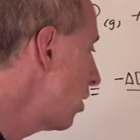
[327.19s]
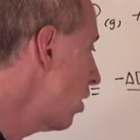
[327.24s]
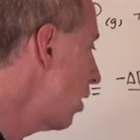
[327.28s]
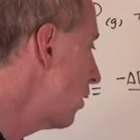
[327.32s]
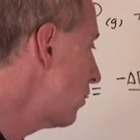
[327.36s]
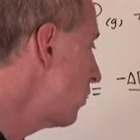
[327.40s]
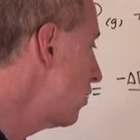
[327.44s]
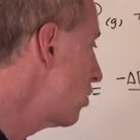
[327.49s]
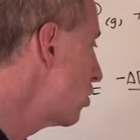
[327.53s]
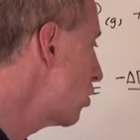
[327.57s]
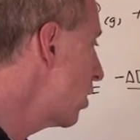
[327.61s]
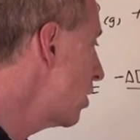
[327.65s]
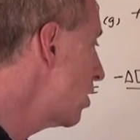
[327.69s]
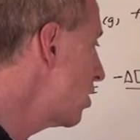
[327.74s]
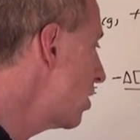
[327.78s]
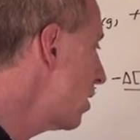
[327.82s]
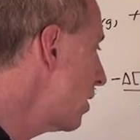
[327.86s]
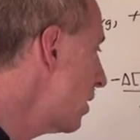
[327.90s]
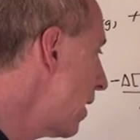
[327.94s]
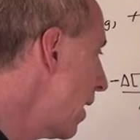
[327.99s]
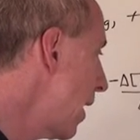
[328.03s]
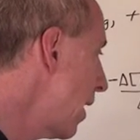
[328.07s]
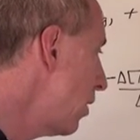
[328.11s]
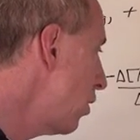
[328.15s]
the
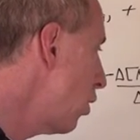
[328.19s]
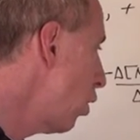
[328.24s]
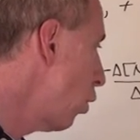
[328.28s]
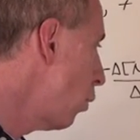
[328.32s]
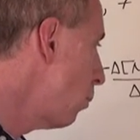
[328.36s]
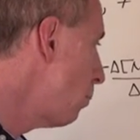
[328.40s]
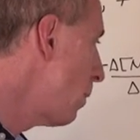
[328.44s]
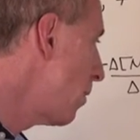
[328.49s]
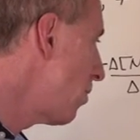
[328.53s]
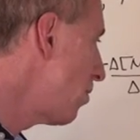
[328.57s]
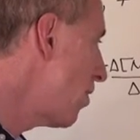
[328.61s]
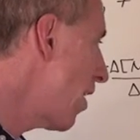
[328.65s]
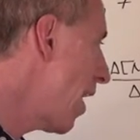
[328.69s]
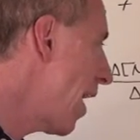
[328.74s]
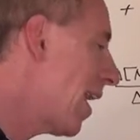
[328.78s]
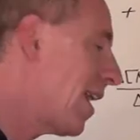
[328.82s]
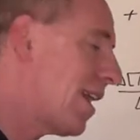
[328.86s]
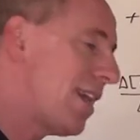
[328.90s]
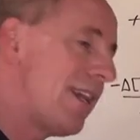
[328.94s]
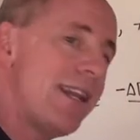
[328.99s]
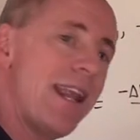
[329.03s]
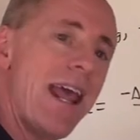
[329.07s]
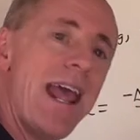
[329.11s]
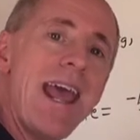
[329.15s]
concentration of the NO, but
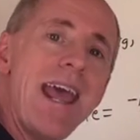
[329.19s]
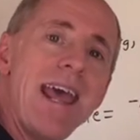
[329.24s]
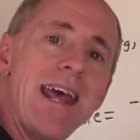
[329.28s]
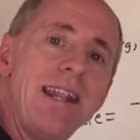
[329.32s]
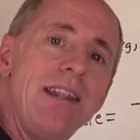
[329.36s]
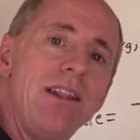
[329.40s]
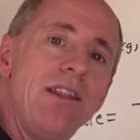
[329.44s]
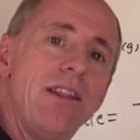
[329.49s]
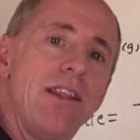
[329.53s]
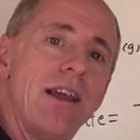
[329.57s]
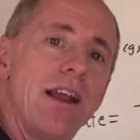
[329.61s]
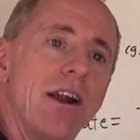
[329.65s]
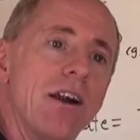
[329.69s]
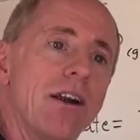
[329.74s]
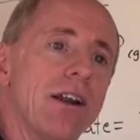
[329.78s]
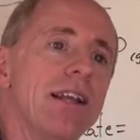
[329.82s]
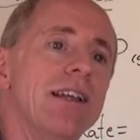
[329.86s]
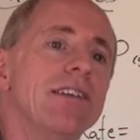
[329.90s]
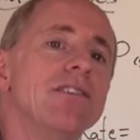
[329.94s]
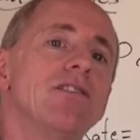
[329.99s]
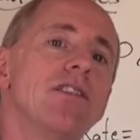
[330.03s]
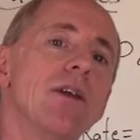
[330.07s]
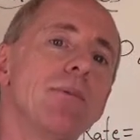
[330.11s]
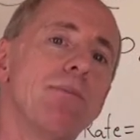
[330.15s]
that N there
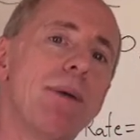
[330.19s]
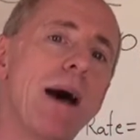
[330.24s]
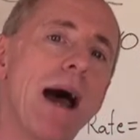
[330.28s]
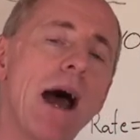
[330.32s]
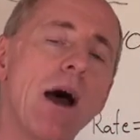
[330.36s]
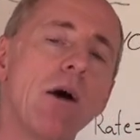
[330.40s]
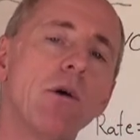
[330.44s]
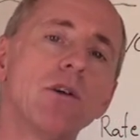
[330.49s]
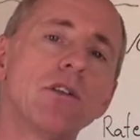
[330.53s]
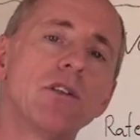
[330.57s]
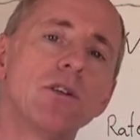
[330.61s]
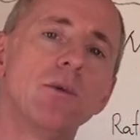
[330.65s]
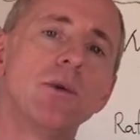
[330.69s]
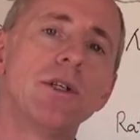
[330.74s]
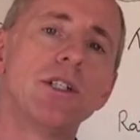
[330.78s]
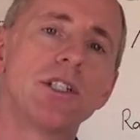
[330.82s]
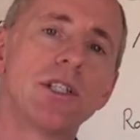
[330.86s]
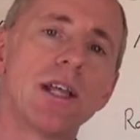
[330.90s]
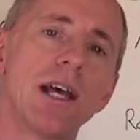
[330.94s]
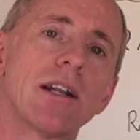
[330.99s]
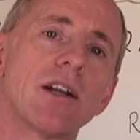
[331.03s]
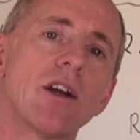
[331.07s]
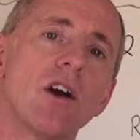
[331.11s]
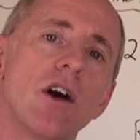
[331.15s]
is the power to
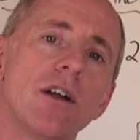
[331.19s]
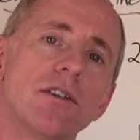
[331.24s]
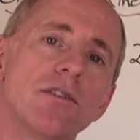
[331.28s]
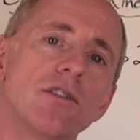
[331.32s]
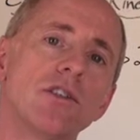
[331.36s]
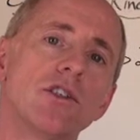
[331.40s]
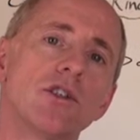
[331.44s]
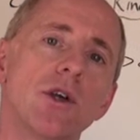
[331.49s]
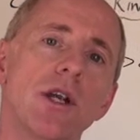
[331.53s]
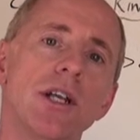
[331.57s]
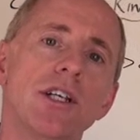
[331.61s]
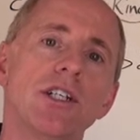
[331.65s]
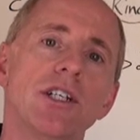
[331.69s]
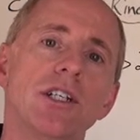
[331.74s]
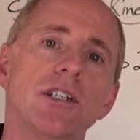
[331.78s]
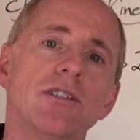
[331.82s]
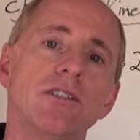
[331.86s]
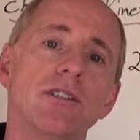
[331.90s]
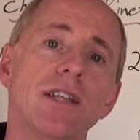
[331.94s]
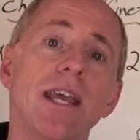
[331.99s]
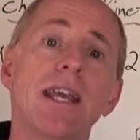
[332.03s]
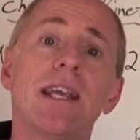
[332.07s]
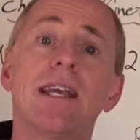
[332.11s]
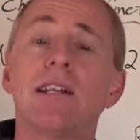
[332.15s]
which that concentration
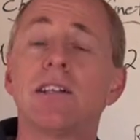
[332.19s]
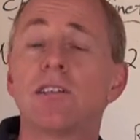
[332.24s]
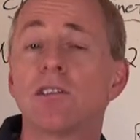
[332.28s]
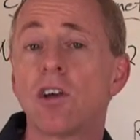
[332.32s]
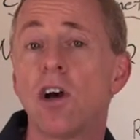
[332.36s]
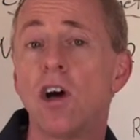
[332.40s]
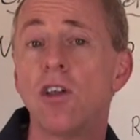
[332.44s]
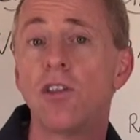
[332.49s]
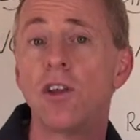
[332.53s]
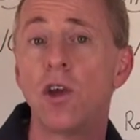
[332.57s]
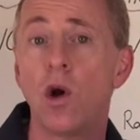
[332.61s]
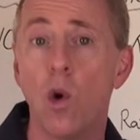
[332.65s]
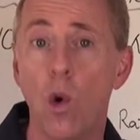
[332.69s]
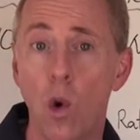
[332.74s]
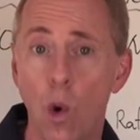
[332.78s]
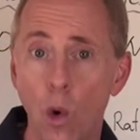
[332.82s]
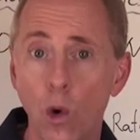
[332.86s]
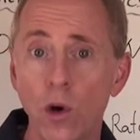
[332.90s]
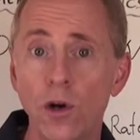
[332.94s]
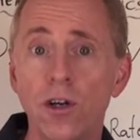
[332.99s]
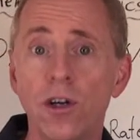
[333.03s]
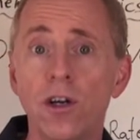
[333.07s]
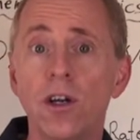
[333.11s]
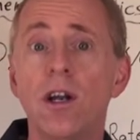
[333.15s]
is taken. It's called the
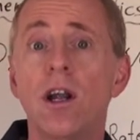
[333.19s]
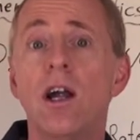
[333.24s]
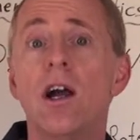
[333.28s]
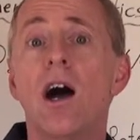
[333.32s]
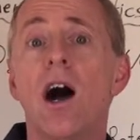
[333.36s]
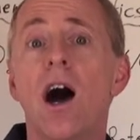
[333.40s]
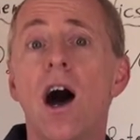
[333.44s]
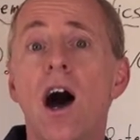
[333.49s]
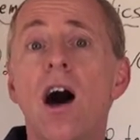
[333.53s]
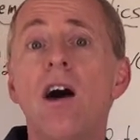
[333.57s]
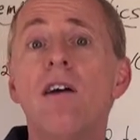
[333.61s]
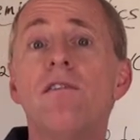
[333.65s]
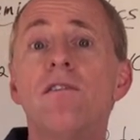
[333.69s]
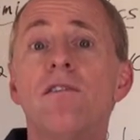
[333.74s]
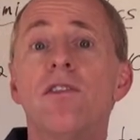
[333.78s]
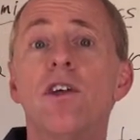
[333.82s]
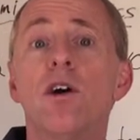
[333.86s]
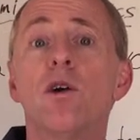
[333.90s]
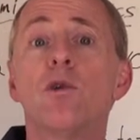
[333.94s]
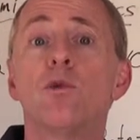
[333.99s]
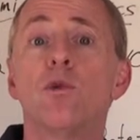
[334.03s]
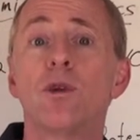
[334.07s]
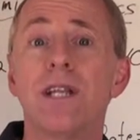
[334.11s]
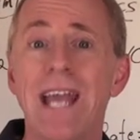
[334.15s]
order of
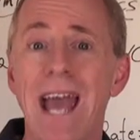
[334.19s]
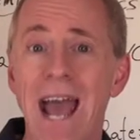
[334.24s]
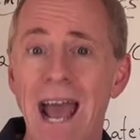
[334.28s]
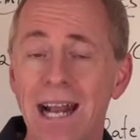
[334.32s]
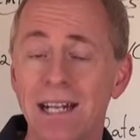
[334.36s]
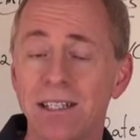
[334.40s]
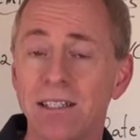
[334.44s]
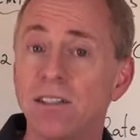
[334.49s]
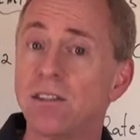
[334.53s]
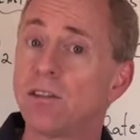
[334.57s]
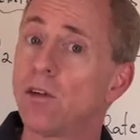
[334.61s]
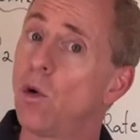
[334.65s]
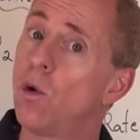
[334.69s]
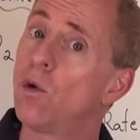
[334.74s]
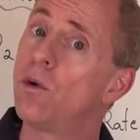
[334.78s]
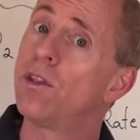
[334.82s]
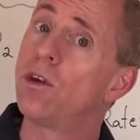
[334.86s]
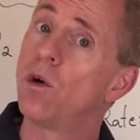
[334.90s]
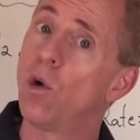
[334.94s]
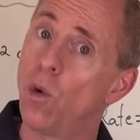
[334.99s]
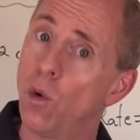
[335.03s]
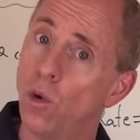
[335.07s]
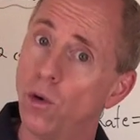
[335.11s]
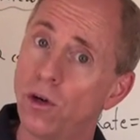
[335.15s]
the reactant or
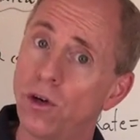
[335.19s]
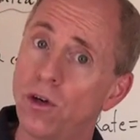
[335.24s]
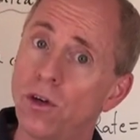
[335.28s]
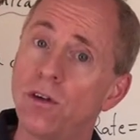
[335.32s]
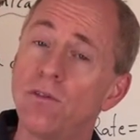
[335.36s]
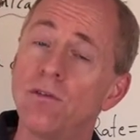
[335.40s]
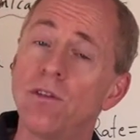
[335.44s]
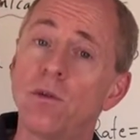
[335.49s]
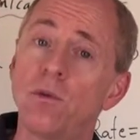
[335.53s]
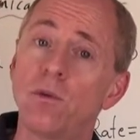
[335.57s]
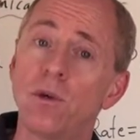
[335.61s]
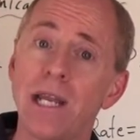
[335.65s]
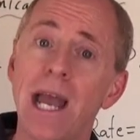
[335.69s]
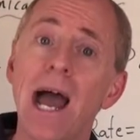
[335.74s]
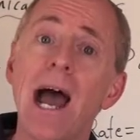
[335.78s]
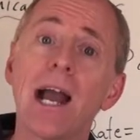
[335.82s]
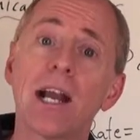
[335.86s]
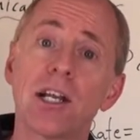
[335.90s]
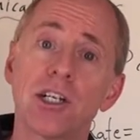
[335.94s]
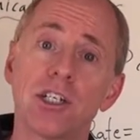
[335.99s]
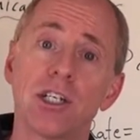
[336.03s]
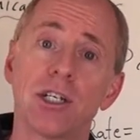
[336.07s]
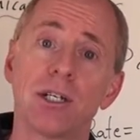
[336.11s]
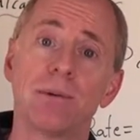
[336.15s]
the order of the
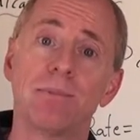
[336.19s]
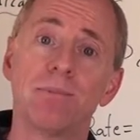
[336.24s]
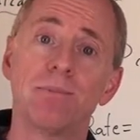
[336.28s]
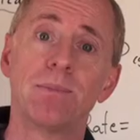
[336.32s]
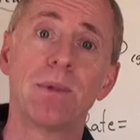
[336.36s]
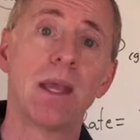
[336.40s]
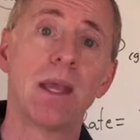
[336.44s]
reaction.